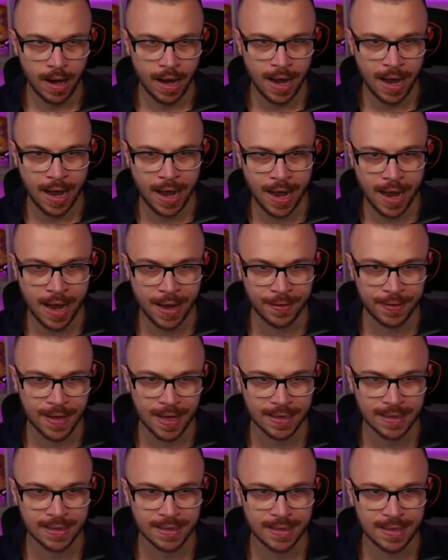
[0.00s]
And
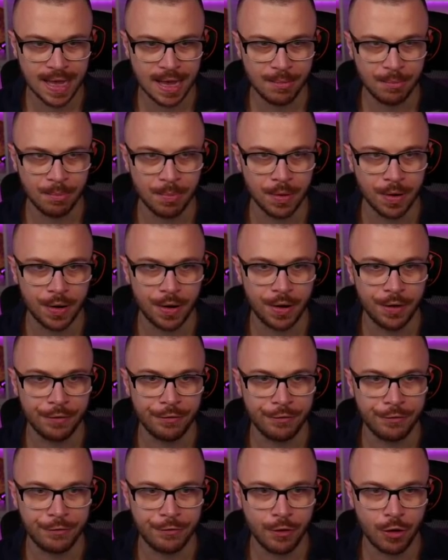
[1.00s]
that's number
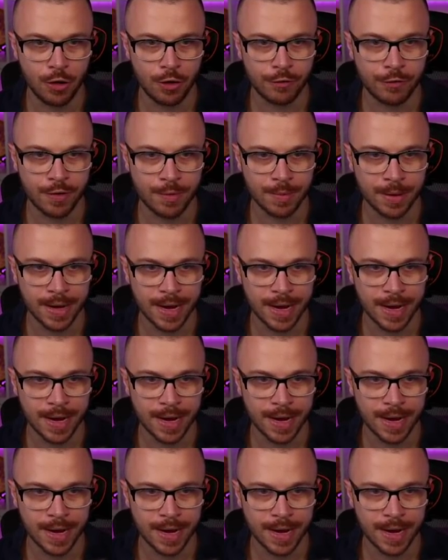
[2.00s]
four from